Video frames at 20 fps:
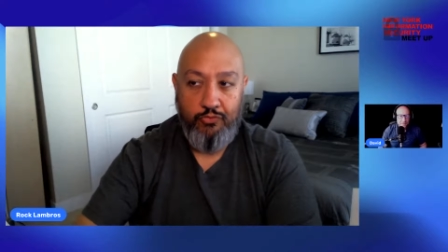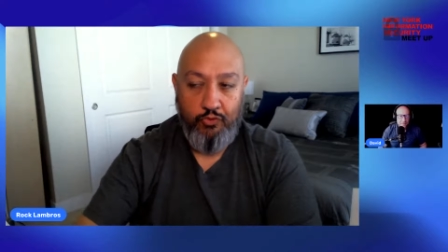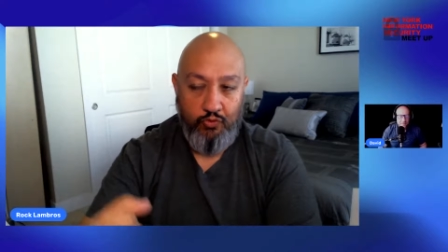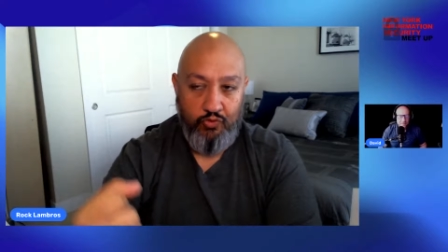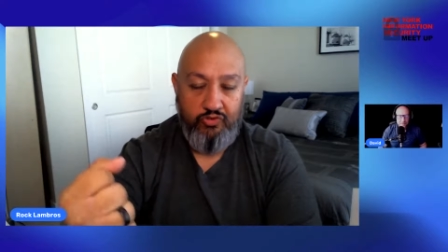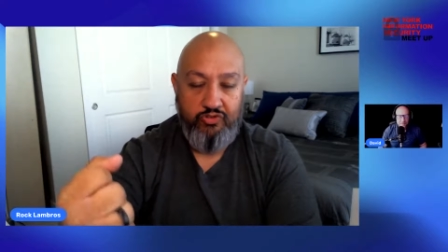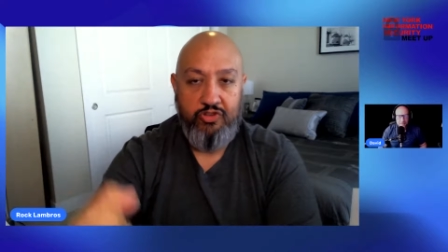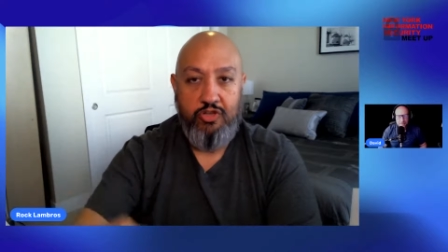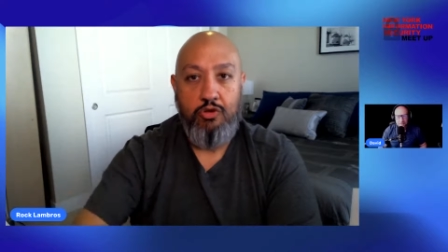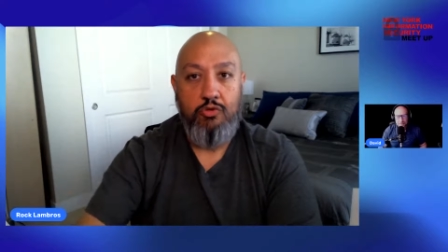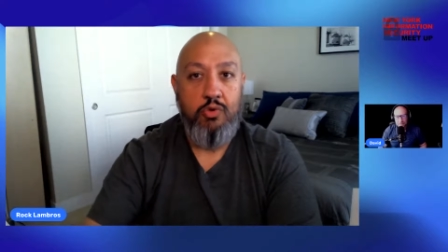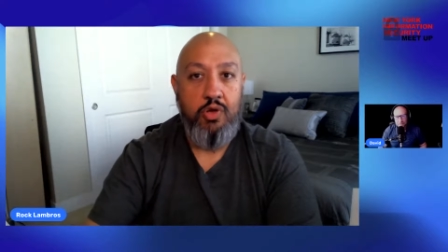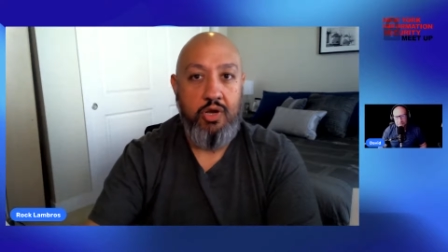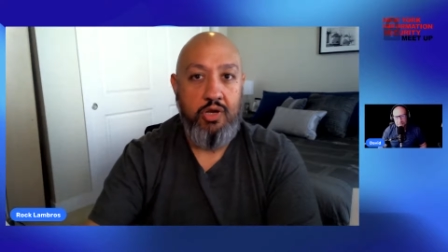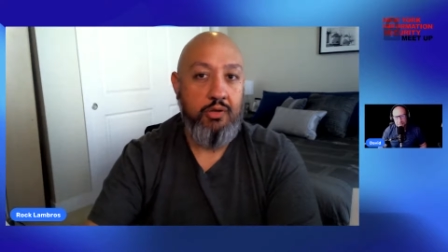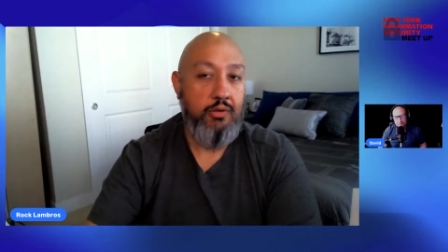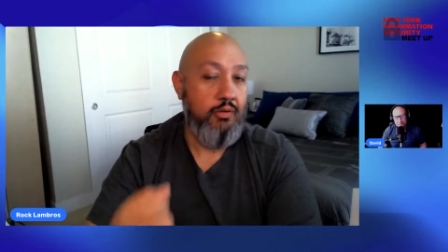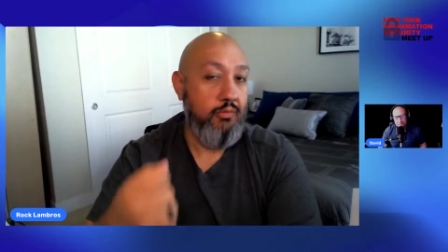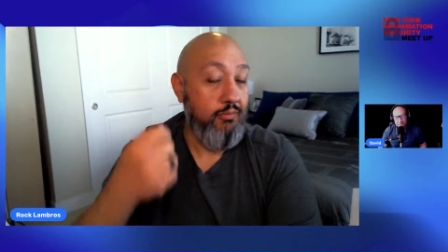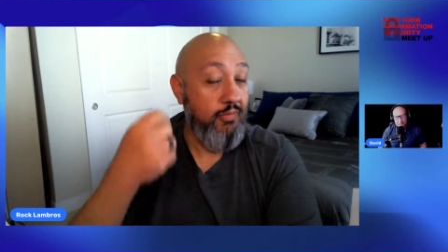we still
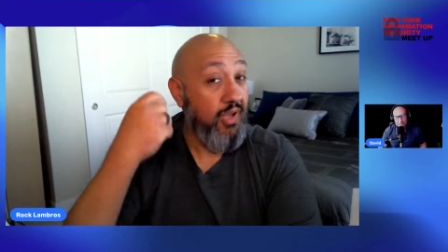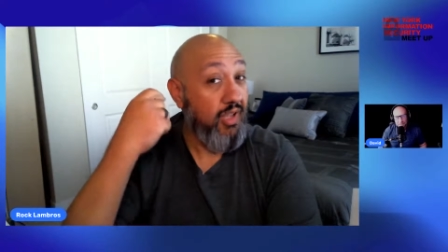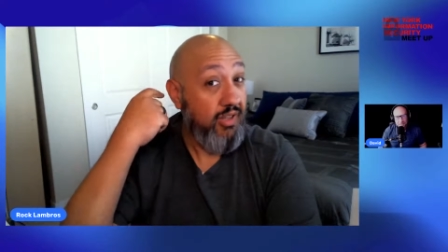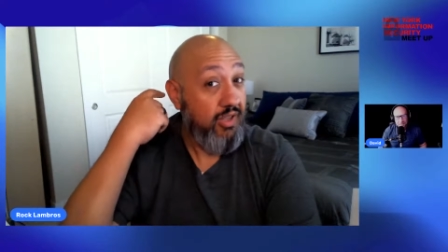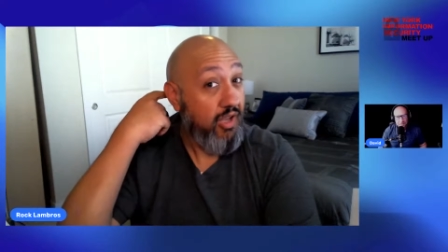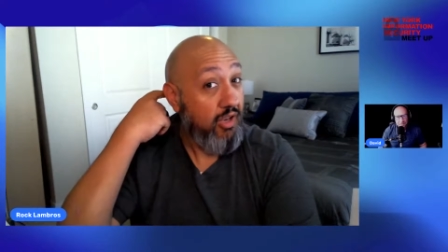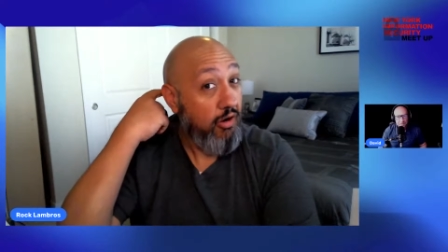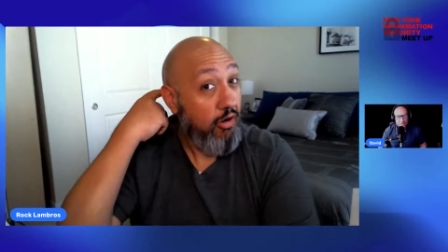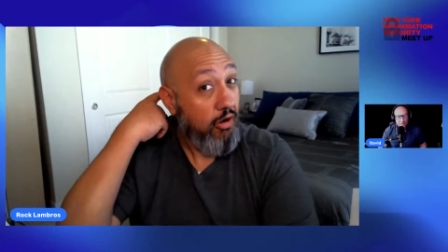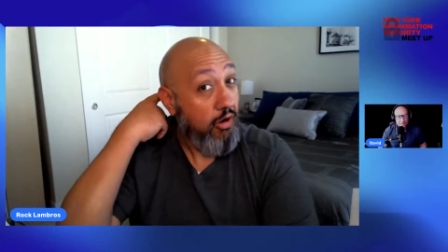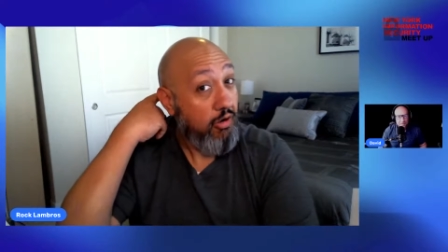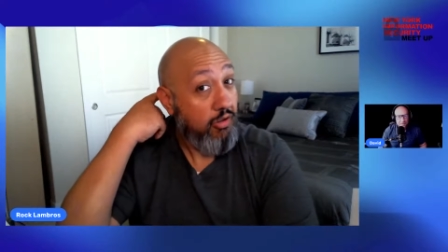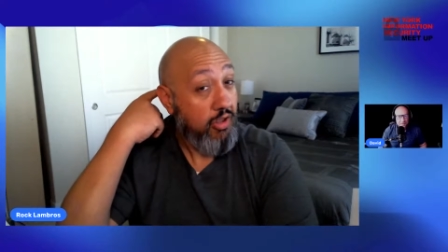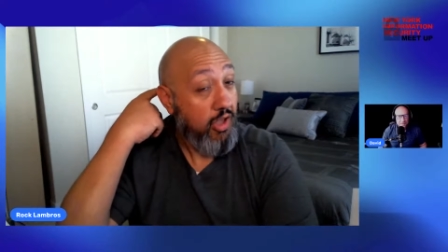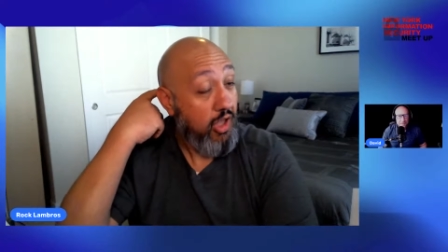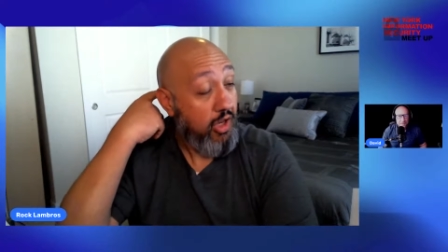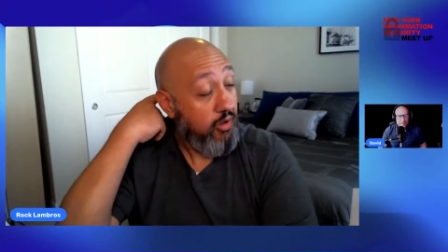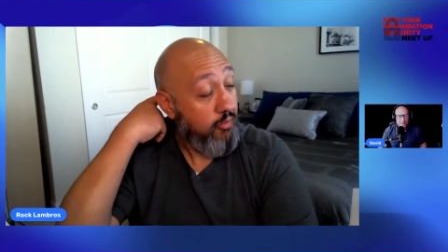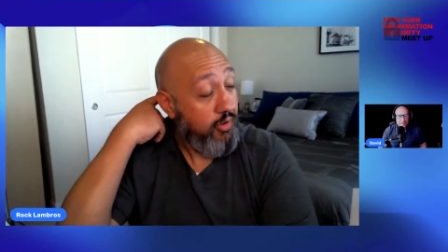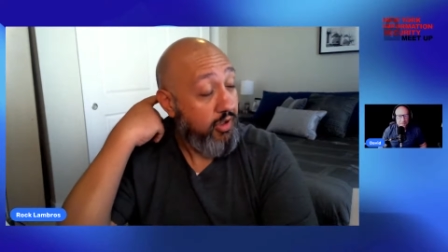want to maintain our
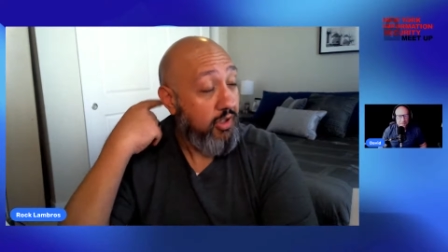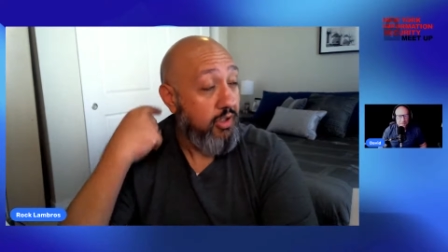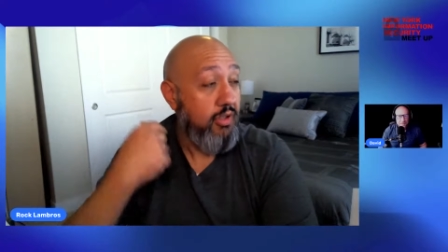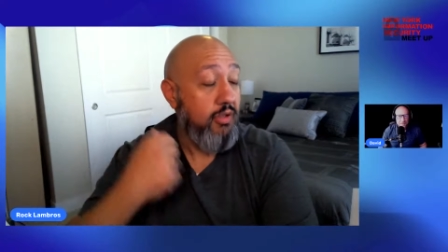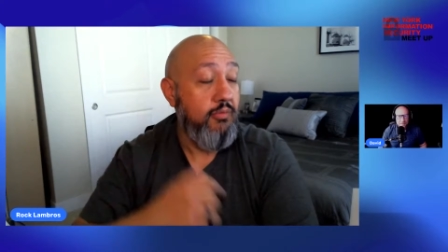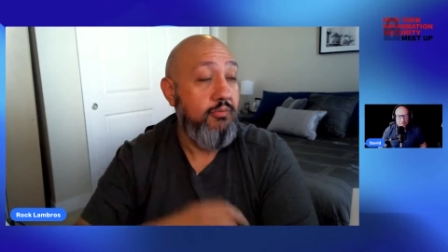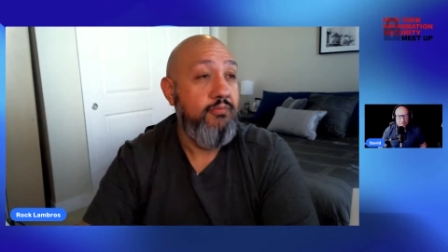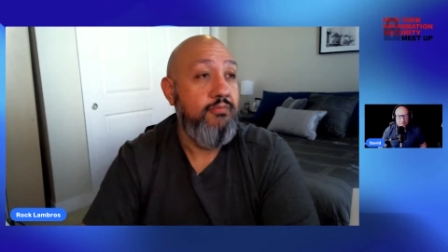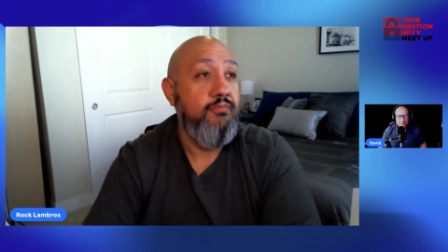autonomy.